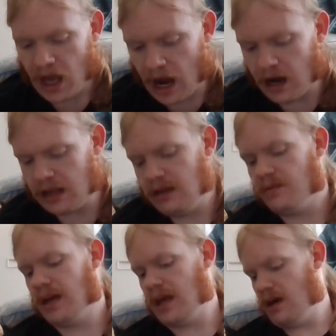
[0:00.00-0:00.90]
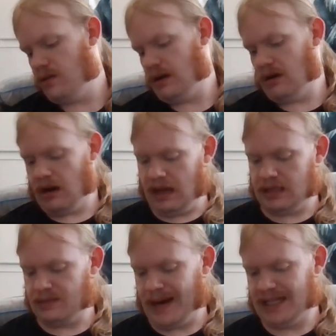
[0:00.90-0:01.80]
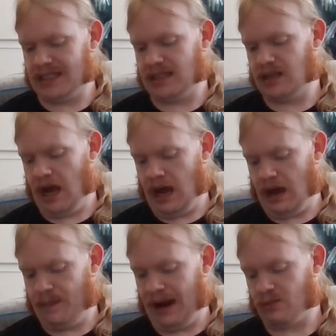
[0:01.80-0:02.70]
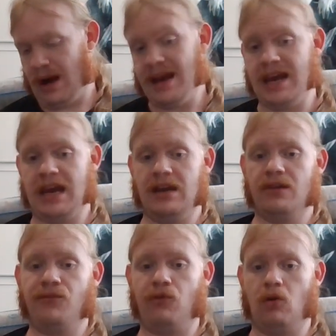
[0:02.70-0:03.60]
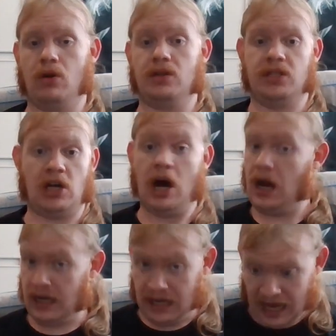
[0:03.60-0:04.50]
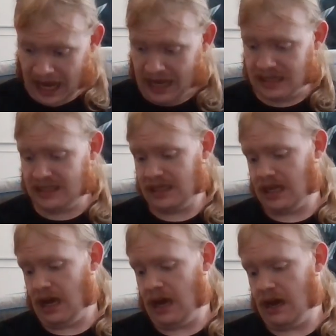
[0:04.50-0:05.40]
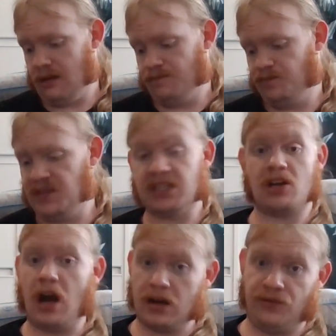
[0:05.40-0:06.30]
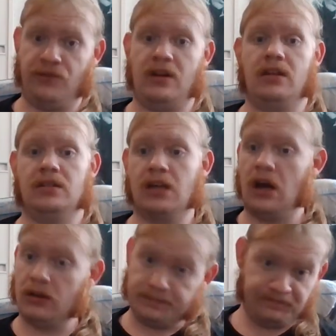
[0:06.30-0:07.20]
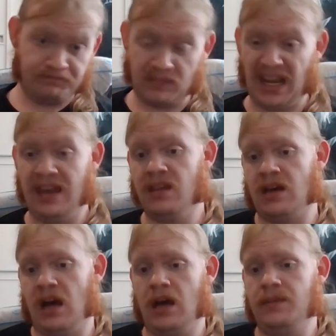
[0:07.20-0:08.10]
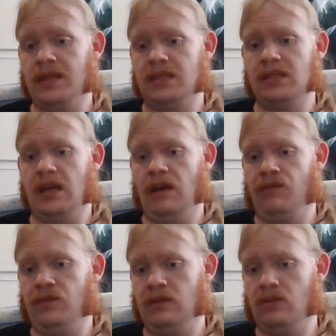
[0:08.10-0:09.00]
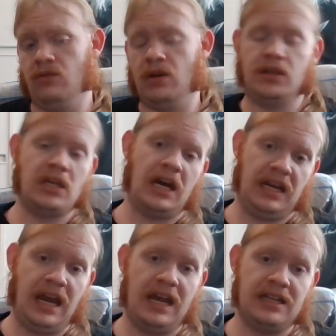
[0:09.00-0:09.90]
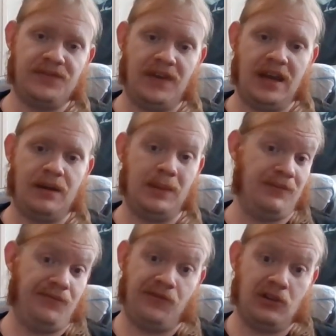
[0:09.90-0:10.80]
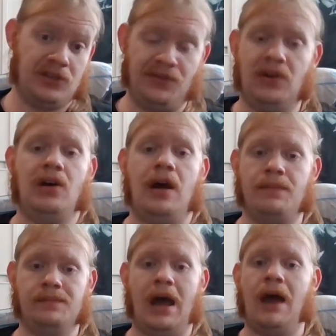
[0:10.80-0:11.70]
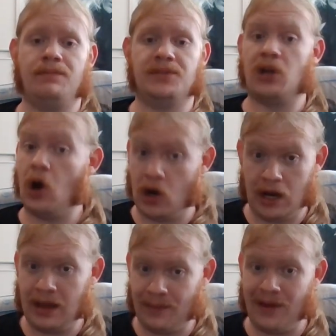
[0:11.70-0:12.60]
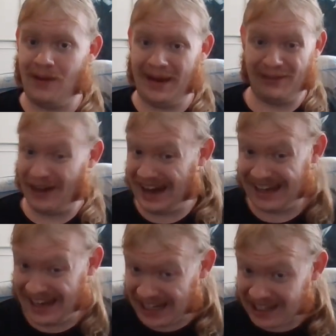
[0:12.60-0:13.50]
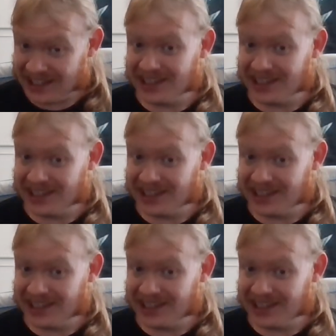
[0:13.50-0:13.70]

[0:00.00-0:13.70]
All right, there we go. There is my ranking for the Talking Heads discography. So in the comments, if you're a Talking Heads fan, I mean, first of all, I'm sorry about my ranking,